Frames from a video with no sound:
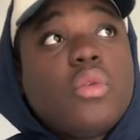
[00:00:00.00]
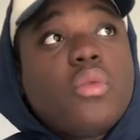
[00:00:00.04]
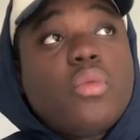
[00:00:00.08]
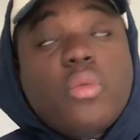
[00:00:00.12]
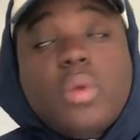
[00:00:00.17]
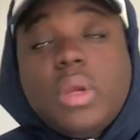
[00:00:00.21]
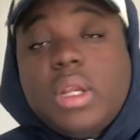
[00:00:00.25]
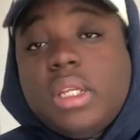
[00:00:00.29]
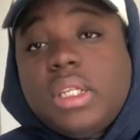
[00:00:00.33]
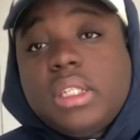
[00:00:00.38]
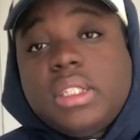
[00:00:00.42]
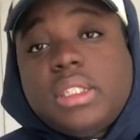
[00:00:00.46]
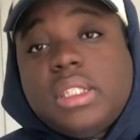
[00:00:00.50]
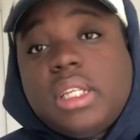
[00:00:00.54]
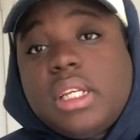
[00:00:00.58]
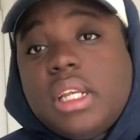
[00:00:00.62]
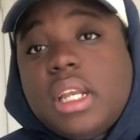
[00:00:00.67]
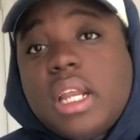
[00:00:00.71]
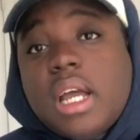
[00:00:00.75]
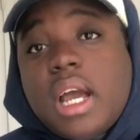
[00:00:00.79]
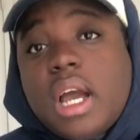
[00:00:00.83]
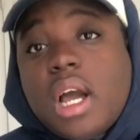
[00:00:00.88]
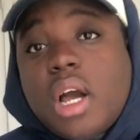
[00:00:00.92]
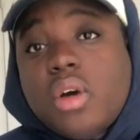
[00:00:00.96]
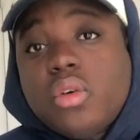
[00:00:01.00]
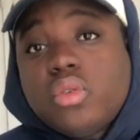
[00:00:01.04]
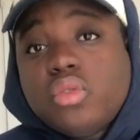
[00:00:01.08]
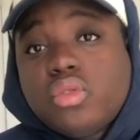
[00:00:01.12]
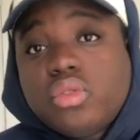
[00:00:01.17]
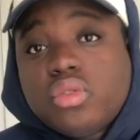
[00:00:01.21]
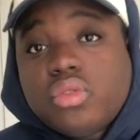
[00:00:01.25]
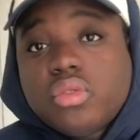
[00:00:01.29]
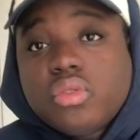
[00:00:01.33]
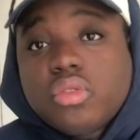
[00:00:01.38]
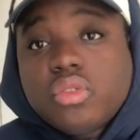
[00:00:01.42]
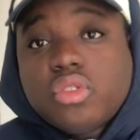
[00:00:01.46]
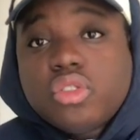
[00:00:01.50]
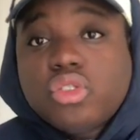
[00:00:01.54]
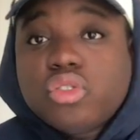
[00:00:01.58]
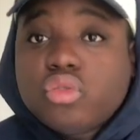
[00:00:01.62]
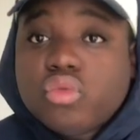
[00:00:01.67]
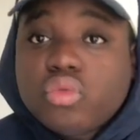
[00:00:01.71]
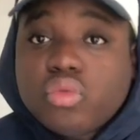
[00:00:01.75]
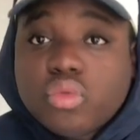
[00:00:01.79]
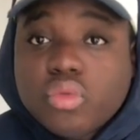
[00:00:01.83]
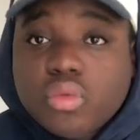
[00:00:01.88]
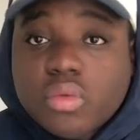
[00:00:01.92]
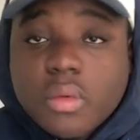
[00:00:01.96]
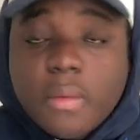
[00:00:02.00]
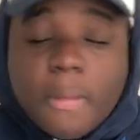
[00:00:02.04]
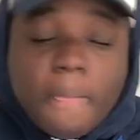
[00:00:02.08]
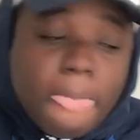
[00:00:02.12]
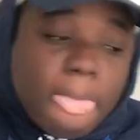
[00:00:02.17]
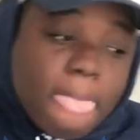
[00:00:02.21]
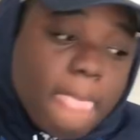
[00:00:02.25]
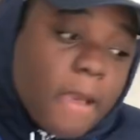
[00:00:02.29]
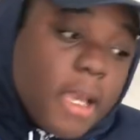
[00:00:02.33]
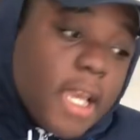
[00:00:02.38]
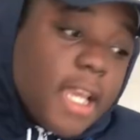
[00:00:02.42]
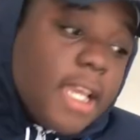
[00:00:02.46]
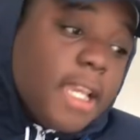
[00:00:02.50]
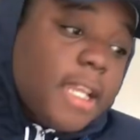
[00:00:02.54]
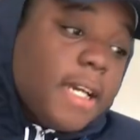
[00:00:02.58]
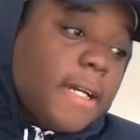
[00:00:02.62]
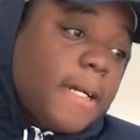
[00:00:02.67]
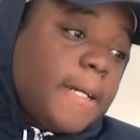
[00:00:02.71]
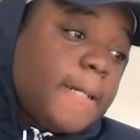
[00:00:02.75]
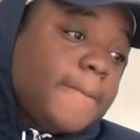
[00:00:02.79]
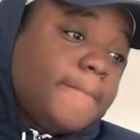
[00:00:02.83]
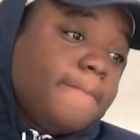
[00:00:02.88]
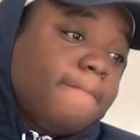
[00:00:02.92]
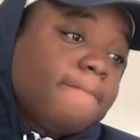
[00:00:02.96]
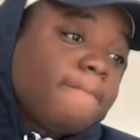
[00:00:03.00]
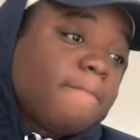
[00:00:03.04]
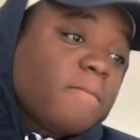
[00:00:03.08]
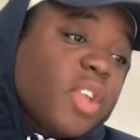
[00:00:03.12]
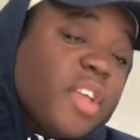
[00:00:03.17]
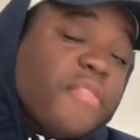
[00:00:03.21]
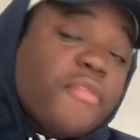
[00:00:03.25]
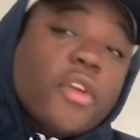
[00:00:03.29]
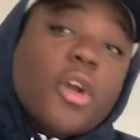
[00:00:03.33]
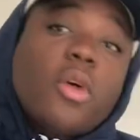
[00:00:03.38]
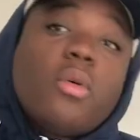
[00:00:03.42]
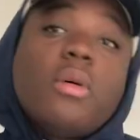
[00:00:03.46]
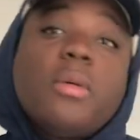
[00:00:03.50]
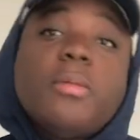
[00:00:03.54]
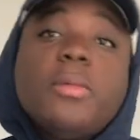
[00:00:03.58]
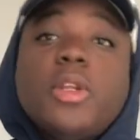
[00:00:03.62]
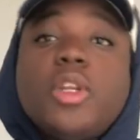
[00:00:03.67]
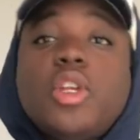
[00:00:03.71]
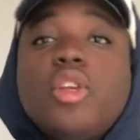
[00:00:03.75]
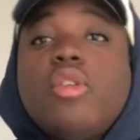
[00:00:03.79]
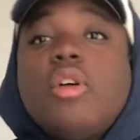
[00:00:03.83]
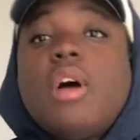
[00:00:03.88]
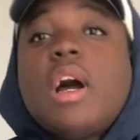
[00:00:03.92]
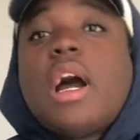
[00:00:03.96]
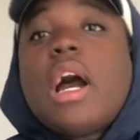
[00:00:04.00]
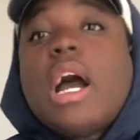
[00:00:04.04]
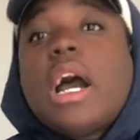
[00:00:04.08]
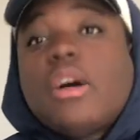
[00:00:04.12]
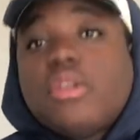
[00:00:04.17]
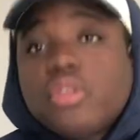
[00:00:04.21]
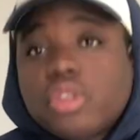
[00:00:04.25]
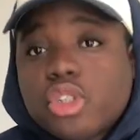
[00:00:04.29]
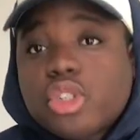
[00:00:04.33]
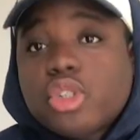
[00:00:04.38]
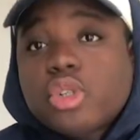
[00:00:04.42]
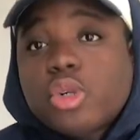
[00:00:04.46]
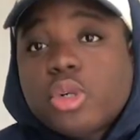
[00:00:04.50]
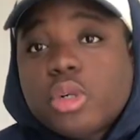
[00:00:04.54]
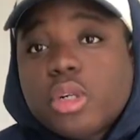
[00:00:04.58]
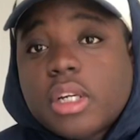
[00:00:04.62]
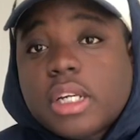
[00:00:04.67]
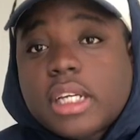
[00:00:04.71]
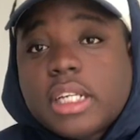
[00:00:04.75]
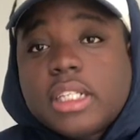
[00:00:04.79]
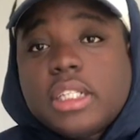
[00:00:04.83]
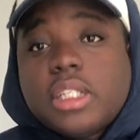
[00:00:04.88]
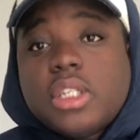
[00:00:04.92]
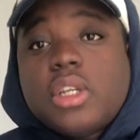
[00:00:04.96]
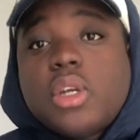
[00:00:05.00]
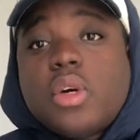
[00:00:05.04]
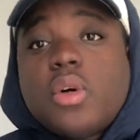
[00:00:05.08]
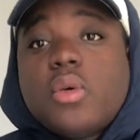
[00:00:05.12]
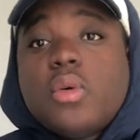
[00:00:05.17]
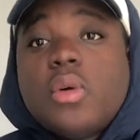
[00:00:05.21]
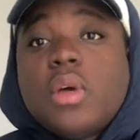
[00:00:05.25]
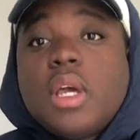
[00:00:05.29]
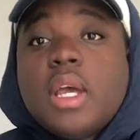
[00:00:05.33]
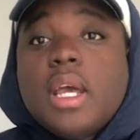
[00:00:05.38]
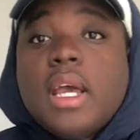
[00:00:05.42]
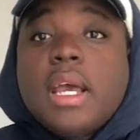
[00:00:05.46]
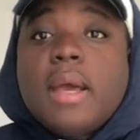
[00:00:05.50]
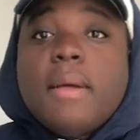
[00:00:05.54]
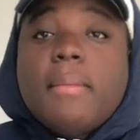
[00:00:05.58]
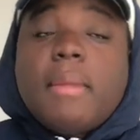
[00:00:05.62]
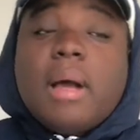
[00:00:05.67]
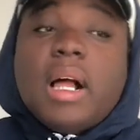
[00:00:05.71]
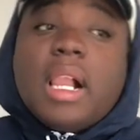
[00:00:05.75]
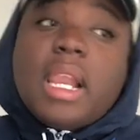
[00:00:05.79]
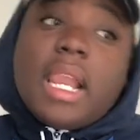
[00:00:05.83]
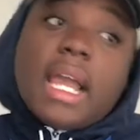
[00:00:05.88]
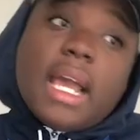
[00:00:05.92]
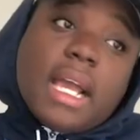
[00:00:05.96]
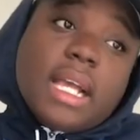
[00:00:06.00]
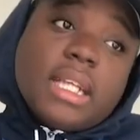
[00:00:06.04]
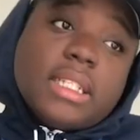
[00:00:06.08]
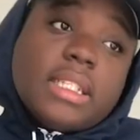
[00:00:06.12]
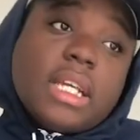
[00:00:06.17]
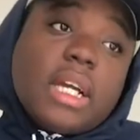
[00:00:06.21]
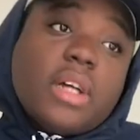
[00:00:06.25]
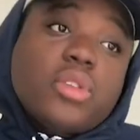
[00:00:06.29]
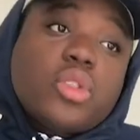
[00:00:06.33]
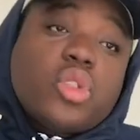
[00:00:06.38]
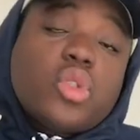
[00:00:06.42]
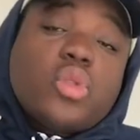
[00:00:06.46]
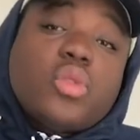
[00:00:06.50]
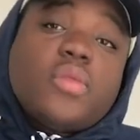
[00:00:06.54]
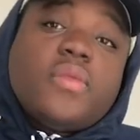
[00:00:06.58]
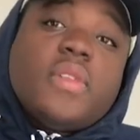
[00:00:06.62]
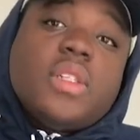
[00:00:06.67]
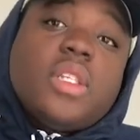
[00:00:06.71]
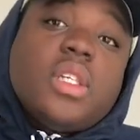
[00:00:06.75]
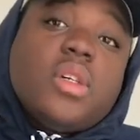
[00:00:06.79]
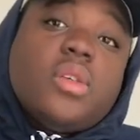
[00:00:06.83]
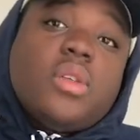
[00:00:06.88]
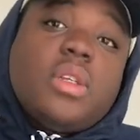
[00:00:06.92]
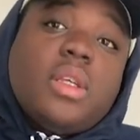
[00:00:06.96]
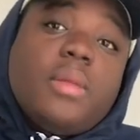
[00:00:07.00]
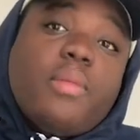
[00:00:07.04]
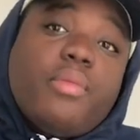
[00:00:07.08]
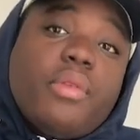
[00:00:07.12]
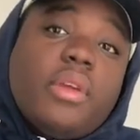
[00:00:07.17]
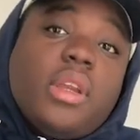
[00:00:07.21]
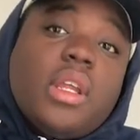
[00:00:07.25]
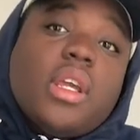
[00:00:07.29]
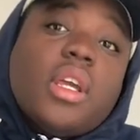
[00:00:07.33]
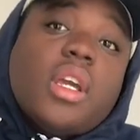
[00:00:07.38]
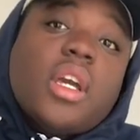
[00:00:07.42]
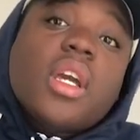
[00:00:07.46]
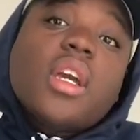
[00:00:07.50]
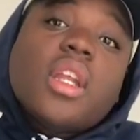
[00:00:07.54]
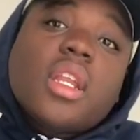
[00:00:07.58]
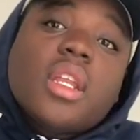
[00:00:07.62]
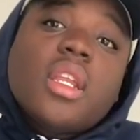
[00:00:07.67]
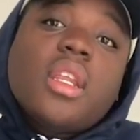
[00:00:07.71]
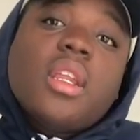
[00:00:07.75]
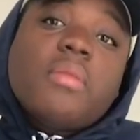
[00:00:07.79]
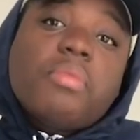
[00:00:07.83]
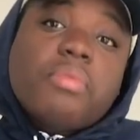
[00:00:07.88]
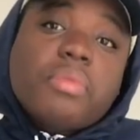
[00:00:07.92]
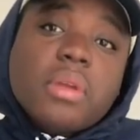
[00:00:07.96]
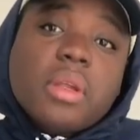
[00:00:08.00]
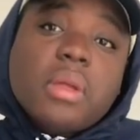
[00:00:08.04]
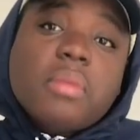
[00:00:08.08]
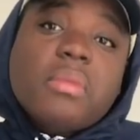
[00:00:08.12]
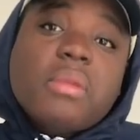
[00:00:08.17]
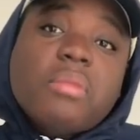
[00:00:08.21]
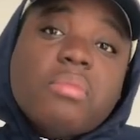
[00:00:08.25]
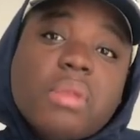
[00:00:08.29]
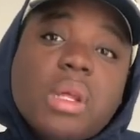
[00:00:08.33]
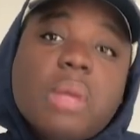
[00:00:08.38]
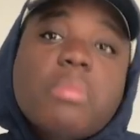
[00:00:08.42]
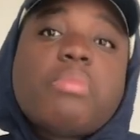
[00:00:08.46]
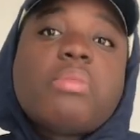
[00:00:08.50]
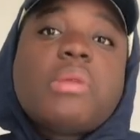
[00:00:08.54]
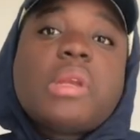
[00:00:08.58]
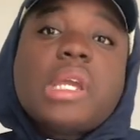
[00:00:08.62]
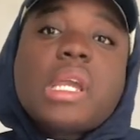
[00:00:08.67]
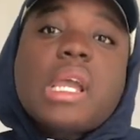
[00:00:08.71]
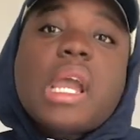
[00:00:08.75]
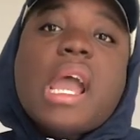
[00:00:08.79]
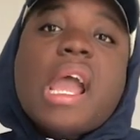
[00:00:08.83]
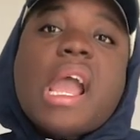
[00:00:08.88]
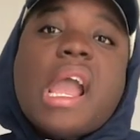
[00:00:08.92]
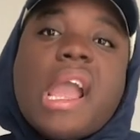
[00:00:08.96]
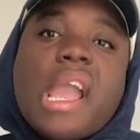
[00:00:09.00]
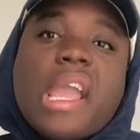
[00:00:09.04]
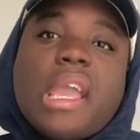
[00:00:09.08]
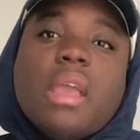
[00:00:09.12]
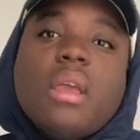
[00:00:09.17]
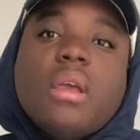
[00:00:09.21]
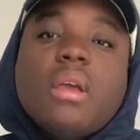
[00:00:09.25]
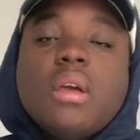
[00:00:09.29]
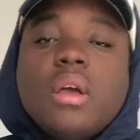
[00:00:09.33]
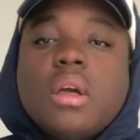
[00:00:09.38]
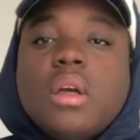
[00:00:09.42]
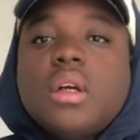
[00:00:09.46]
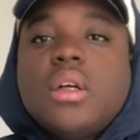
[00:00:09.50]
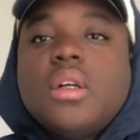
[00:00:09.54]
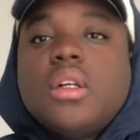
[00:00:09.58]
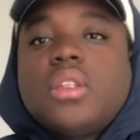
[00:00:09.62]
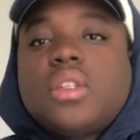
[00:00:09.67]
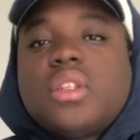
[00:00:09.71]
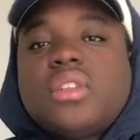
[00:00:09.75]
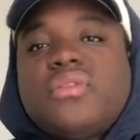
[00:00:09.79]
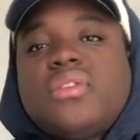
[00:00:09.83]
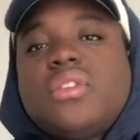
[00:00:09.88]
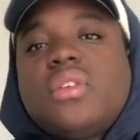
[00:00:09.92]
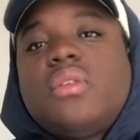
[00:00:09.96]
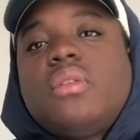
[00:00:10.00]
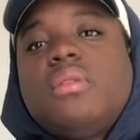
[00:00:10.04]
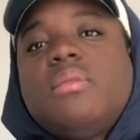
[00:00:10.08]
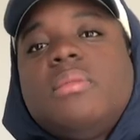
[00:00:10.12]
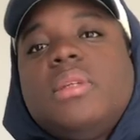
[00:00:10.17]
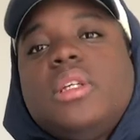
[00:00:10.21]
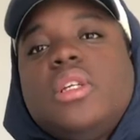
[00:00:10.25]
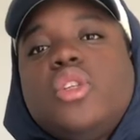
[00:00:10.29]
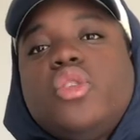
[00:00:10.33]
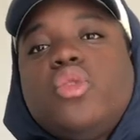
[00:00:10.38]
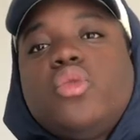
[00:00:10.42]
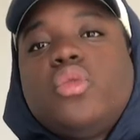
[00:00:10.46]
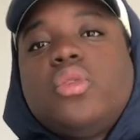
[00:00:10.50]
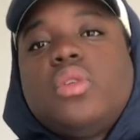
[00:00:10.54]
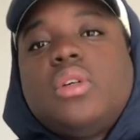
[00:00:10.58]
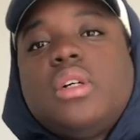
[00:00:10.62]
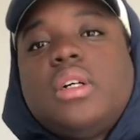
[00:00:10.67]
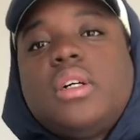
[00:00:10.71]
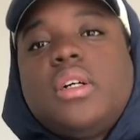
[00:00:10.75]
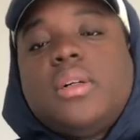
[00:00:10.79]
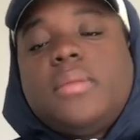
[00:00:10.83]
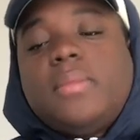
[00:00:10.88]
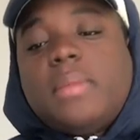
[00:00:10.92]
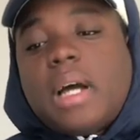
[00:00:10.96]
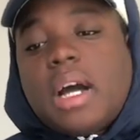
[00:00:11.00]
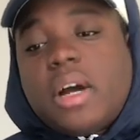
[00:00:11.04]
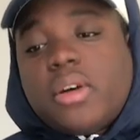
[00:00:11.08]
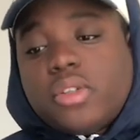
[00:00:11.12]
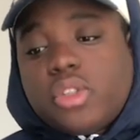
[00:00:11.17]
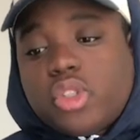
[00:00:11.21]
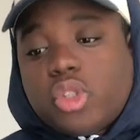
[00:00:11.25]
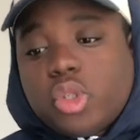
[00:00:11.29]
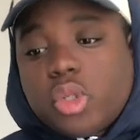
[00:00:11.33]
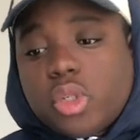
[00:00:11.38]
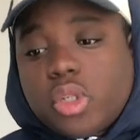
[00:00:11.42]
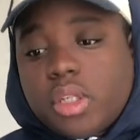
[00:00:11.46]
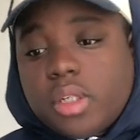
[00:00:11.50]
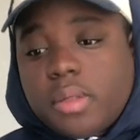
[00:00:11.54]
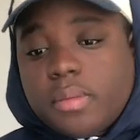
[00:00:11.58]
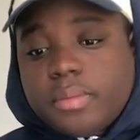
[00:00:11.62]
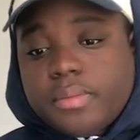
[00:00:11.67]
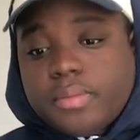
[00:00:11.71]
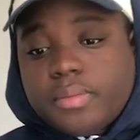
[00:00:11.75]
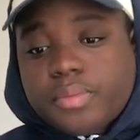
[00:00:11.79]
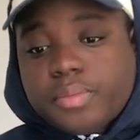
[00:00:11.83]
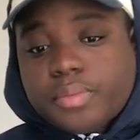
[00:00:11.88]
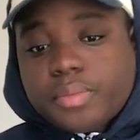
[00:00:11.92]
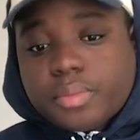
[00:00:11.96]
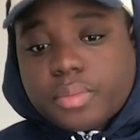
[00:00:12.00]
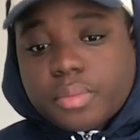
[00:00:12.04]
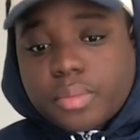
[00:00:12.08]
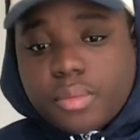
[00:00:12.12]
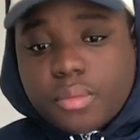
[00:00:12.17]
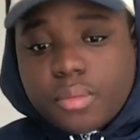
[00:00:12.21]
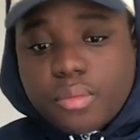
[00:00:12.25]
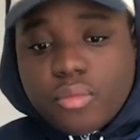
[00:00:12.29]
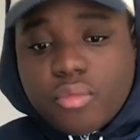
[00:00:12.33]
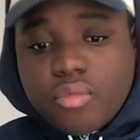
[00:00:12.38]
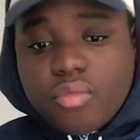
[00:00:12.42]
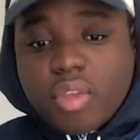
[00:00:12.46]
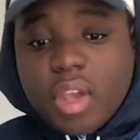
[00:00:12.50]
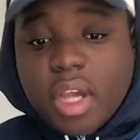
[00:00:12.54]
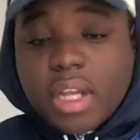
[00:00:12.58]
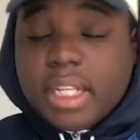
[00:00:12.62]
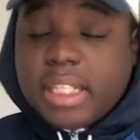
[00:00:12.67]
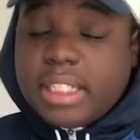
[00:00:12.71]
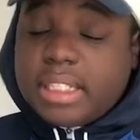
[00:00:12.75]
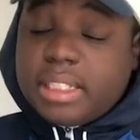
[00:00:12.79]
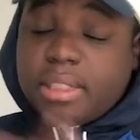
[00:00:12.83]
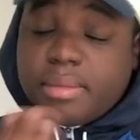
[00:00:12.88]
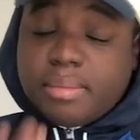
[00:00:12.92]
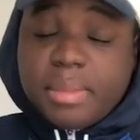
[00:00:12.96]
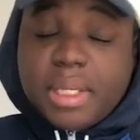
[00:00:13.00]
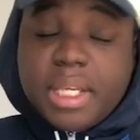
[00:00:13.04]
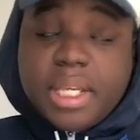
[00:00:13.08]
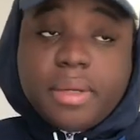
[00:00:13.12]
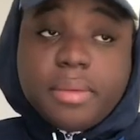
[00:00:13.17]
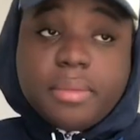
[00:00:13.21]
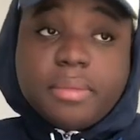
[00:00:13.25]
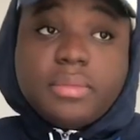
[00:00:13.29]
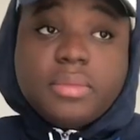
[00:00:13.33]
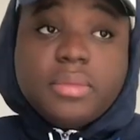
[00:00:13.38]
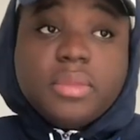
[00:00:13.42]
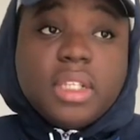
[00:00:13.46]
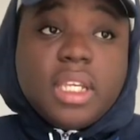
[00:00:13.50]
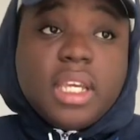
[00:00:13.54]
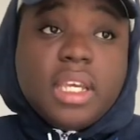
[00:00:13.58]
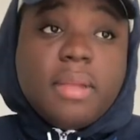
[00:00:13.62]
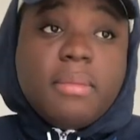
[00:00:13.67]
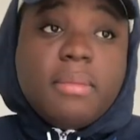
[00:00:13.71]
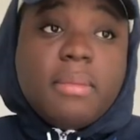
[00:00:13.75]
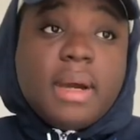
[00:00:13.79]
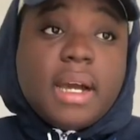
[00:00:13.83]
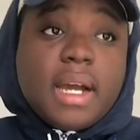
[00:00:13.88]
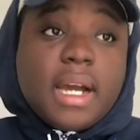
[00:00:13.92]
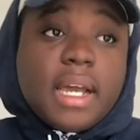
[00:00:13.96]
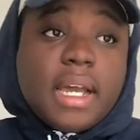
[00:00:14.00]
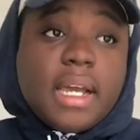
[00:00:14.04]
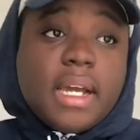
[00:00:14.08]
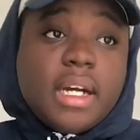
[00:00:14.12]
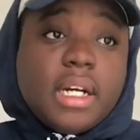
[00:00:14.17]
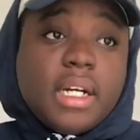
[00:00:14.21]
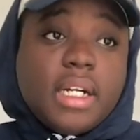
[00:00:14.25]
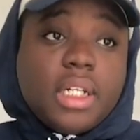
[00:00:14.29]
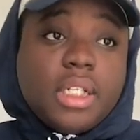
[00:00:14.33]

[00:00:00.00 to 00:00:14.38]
Renning's getting a house soon. And if y'all want me to do a house tour, because, you know, my last house tour video did pretty good. It did pretty high. So if y'all want me to do a house tour, this is me in my